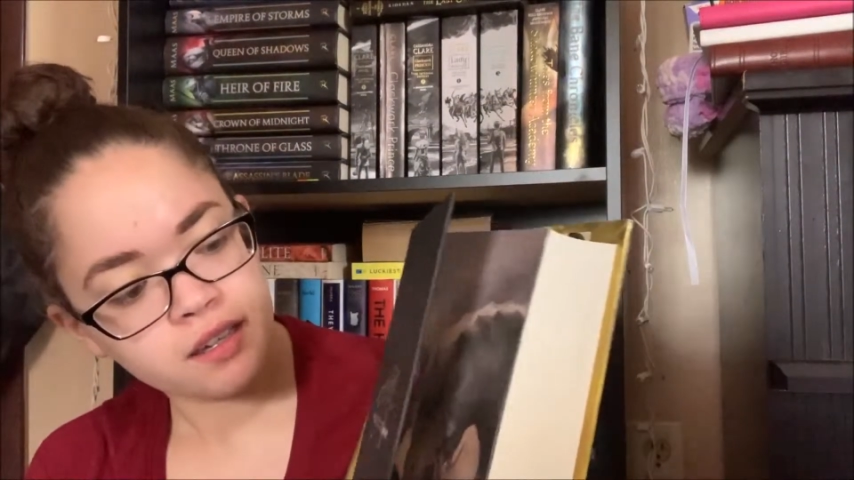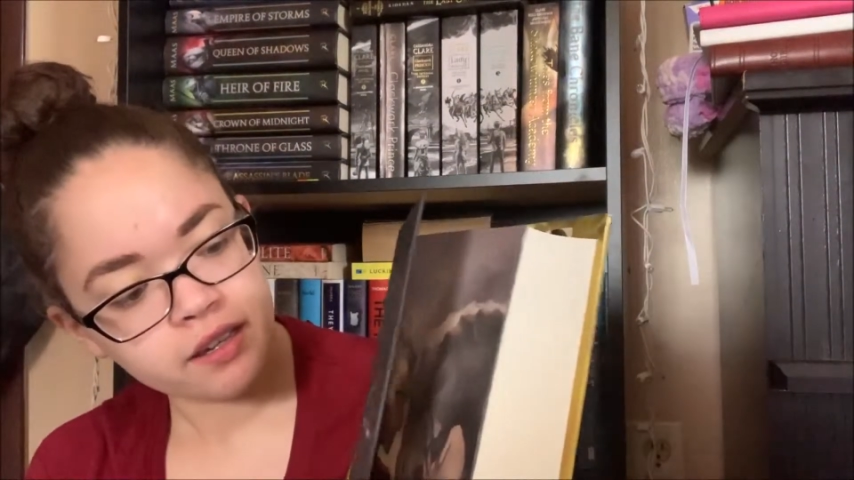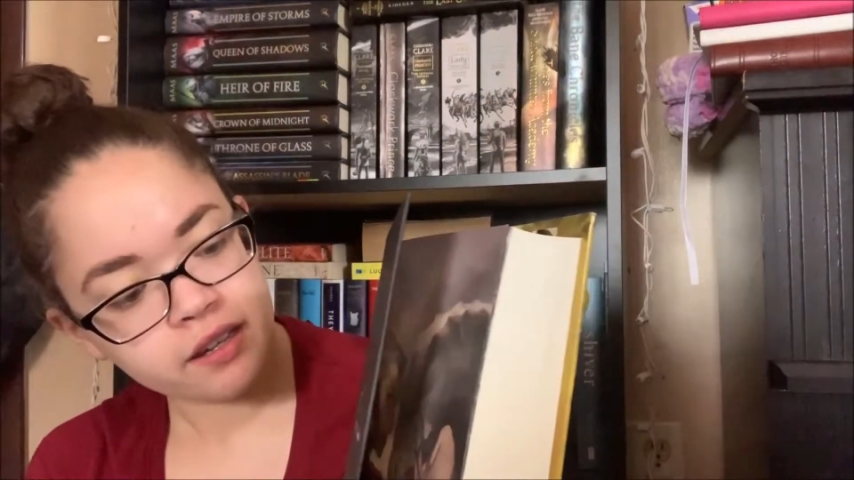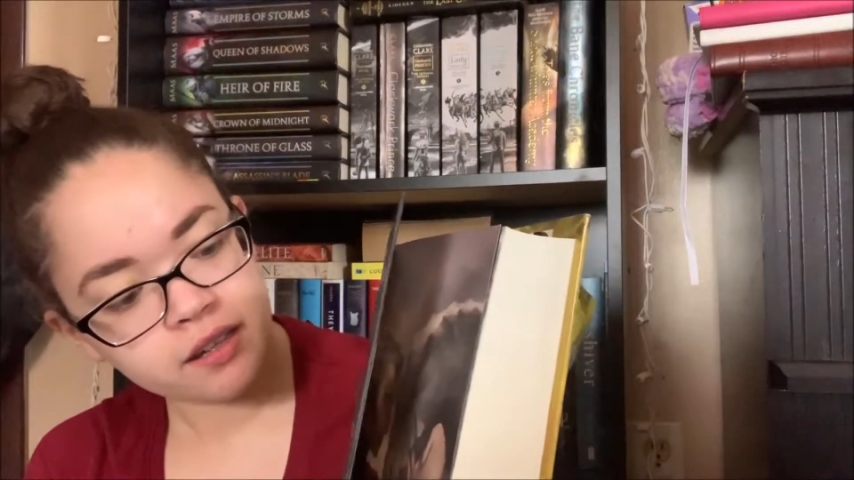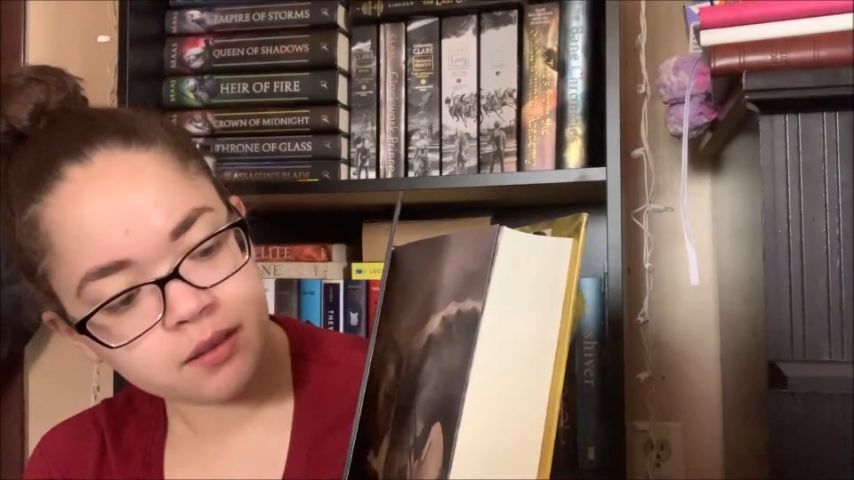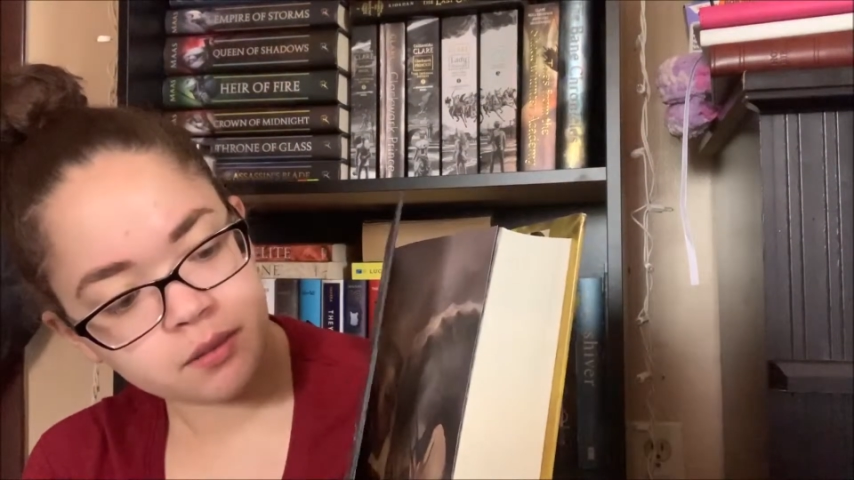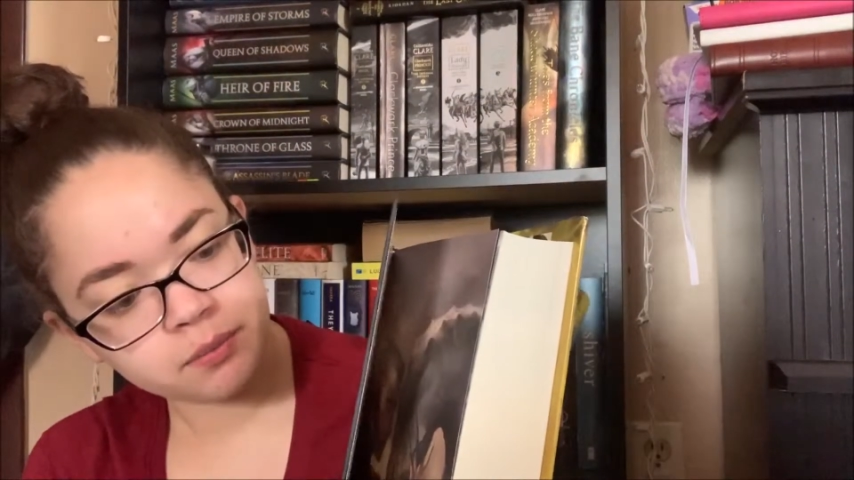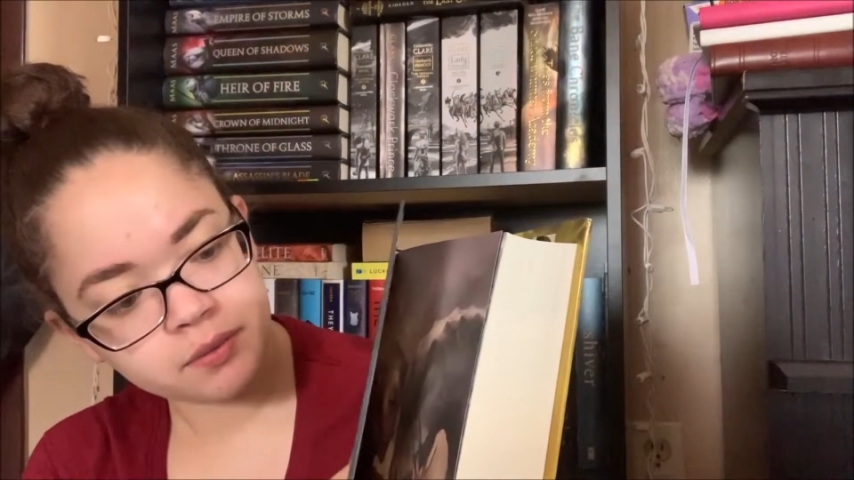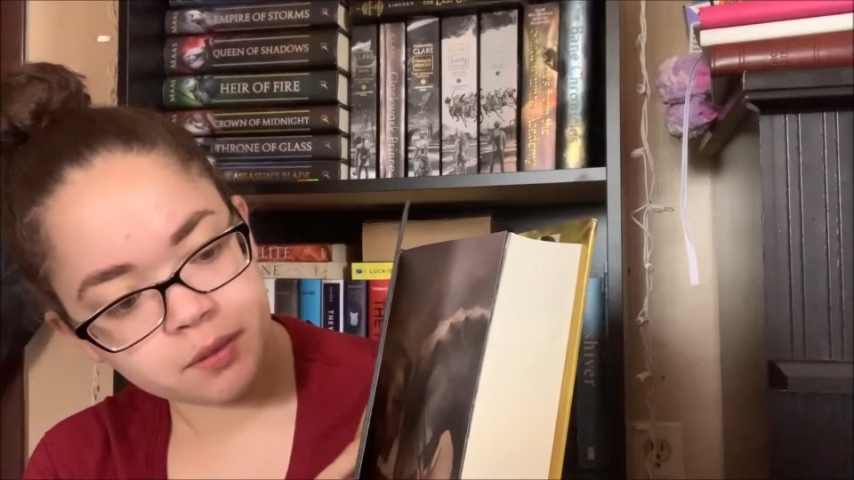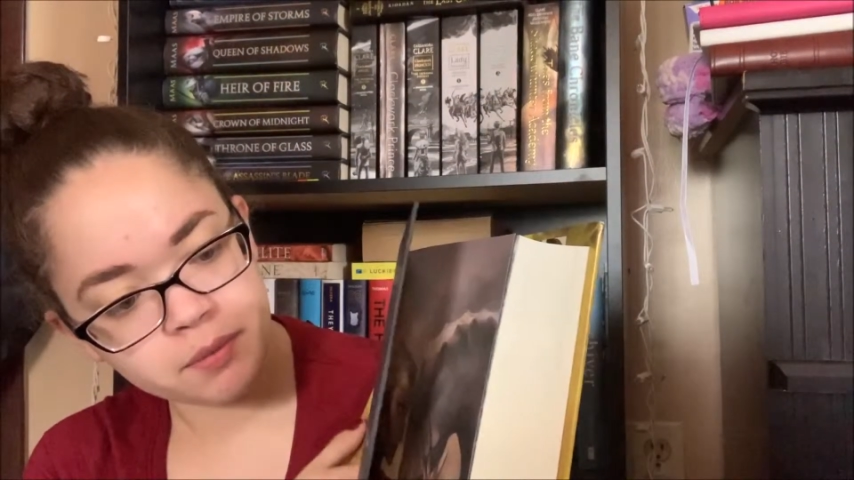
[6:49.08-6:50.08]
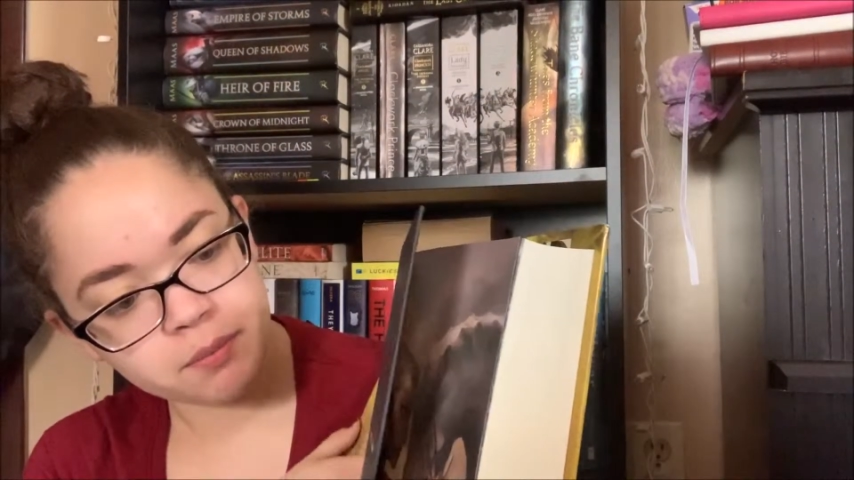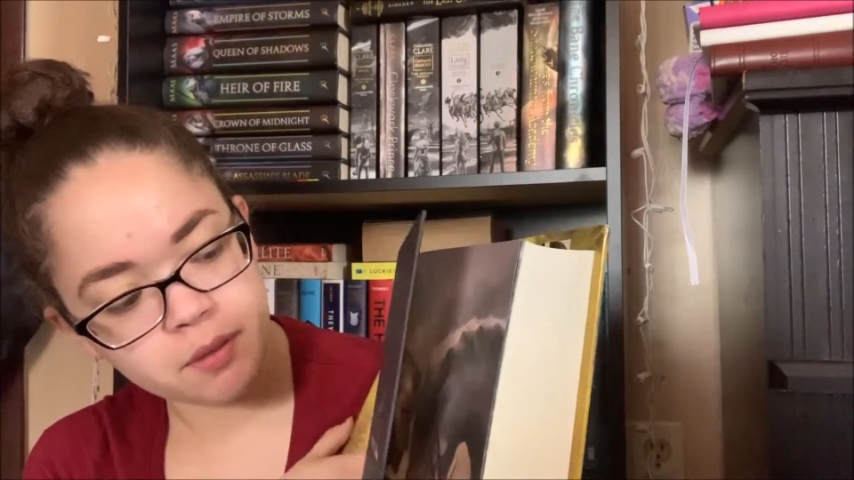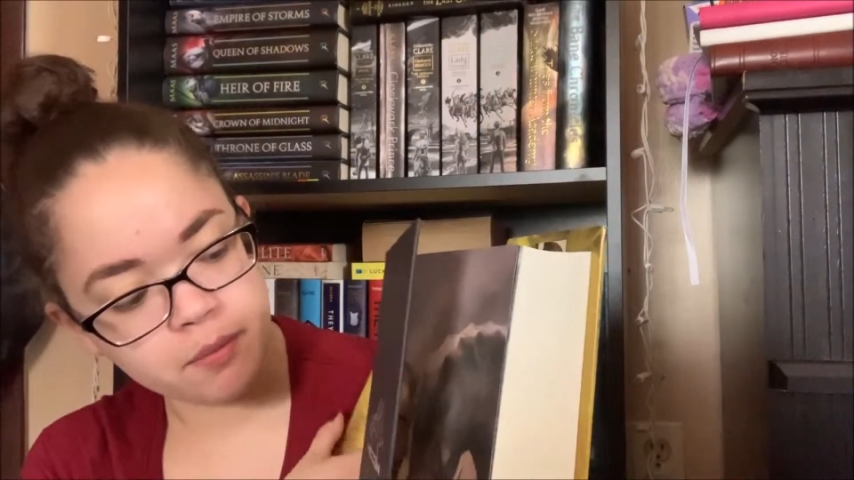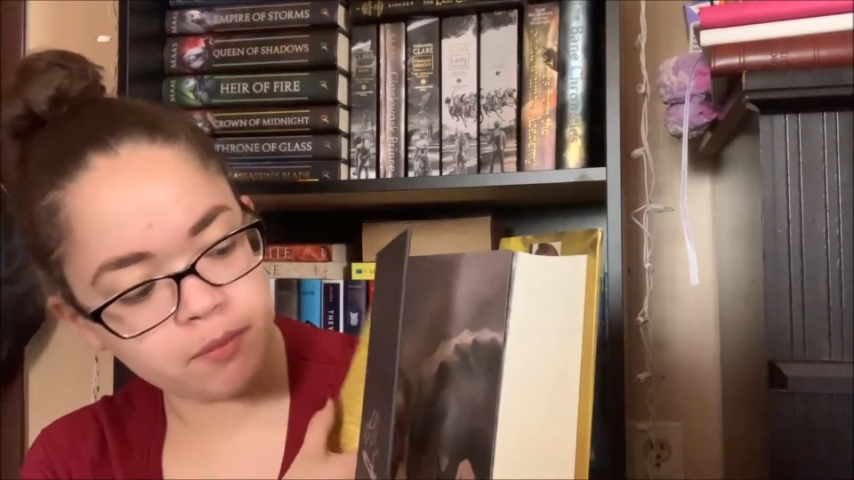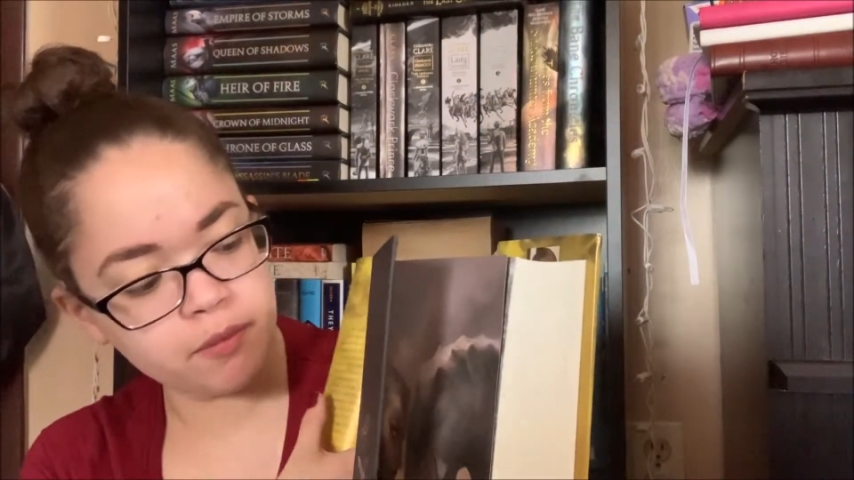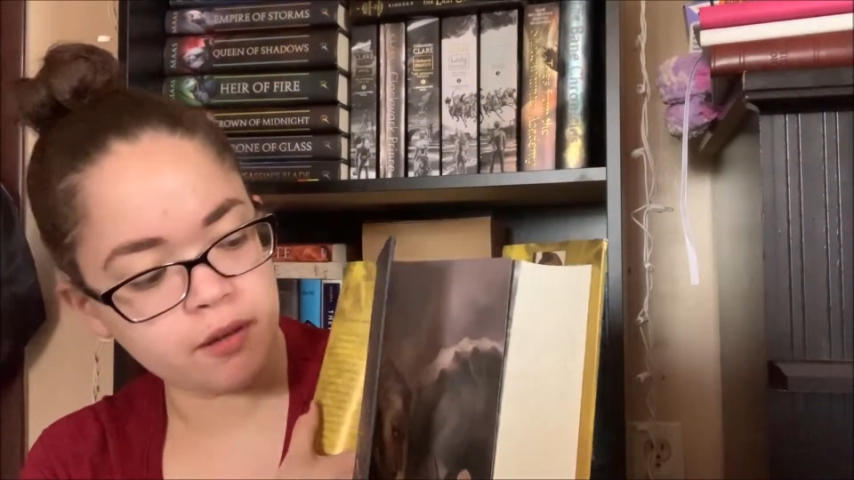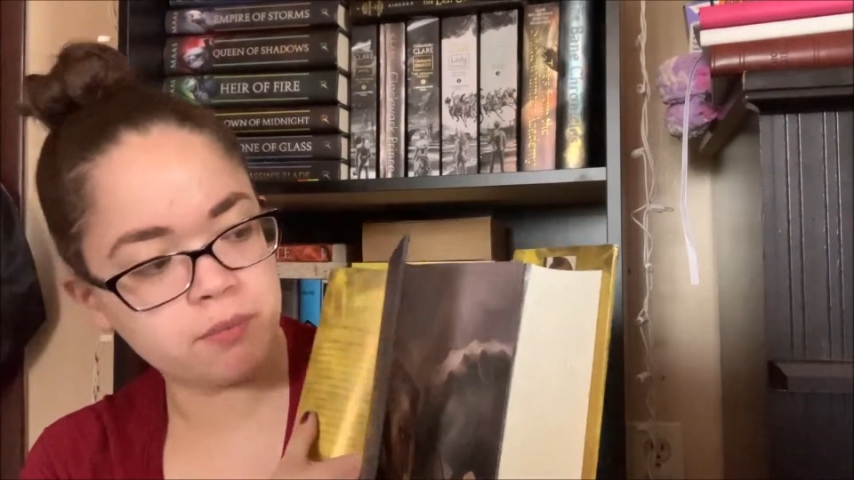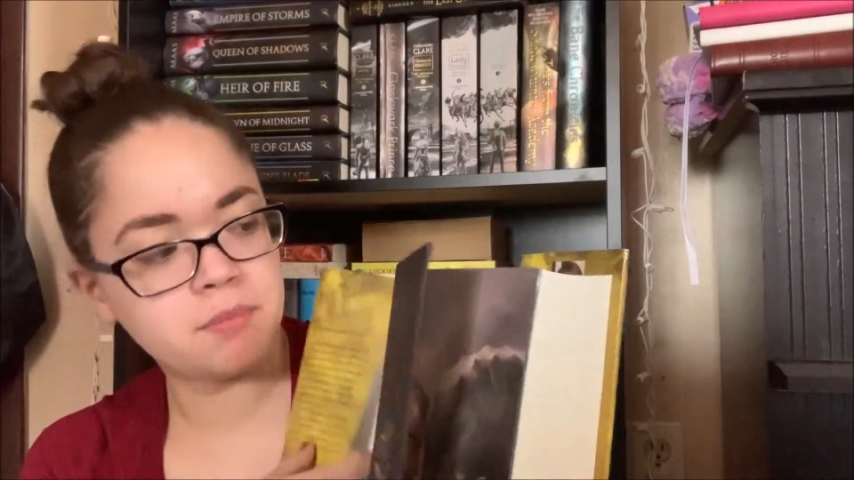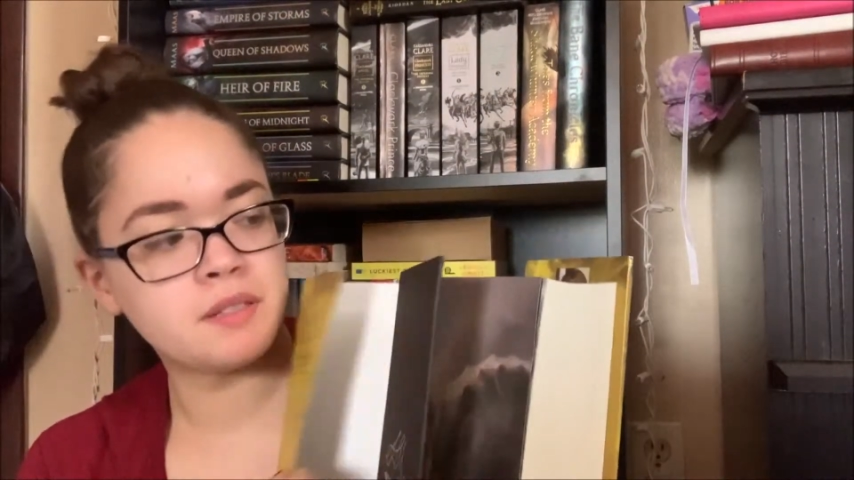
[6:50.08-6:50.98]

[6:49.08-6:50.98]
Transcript: Yep, yep, yep, yep, yep.